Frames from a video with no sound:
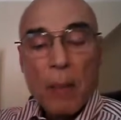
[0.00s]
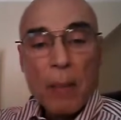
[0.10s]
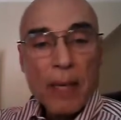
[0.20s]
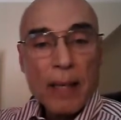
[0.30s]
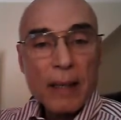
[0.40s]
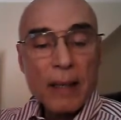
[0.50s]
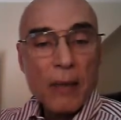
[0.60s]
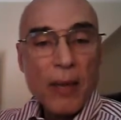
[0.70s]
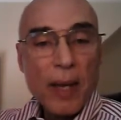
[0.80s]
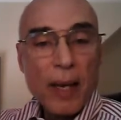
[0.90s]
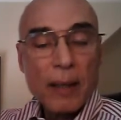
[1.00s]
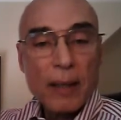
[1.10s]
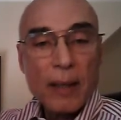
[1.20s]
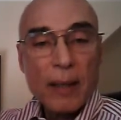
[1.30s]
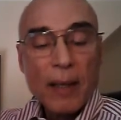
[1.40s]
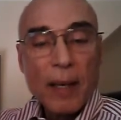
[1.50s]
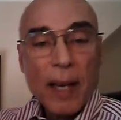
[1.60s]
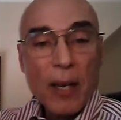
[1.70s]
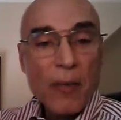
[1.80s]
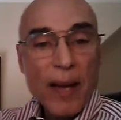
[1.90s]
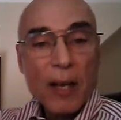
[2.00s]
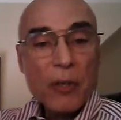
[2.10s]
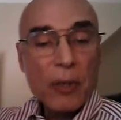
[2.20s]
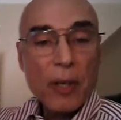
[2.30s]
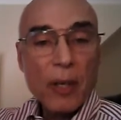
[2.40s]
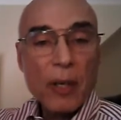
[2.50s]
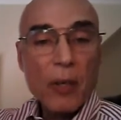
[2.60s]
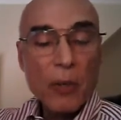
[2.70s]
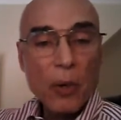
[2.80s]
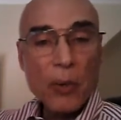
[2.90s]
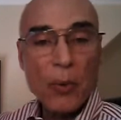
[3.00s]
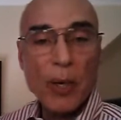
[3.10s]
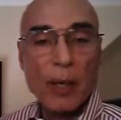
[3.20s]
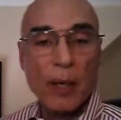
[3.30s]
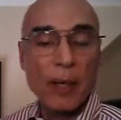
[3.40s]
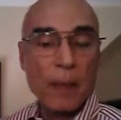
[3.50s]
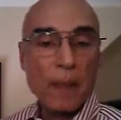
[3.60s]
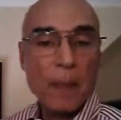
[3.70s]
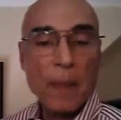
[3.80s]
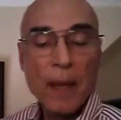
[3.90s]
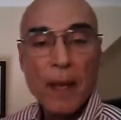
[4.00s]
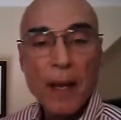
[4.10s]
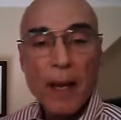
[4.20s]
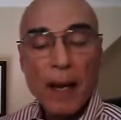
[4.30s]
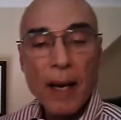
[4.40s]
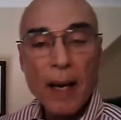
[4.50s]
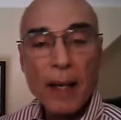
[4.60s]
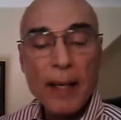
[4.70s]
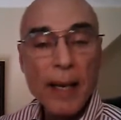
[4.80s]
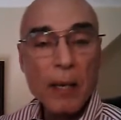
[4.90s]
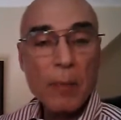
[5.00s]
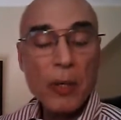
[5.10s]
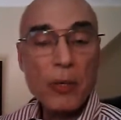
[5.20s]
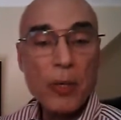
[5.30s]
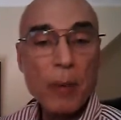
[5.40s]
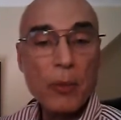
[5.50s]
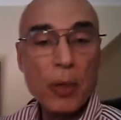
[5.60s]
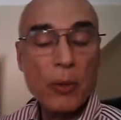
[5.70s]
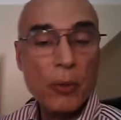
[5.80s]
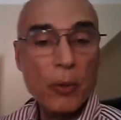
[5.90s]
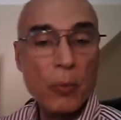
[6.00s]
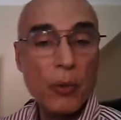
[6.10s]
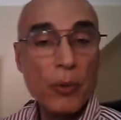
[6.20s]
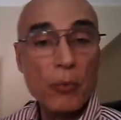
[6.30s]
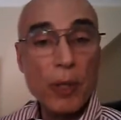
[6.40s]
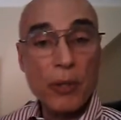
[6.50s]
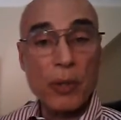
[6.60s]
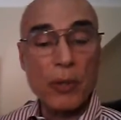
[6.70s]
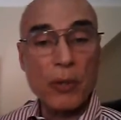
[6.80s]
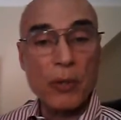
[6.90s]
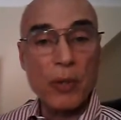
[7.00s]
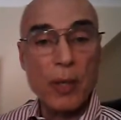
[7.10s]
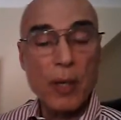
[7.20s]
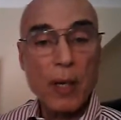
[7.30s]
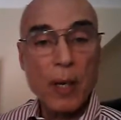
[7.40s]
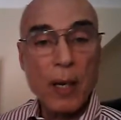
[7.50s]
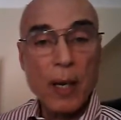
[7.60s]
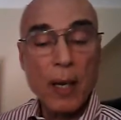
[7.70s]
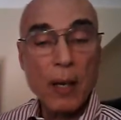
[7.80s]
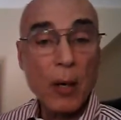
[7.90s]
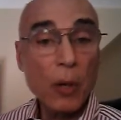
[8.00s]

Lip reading: mean that advancing your thinking can be subject to restrictions and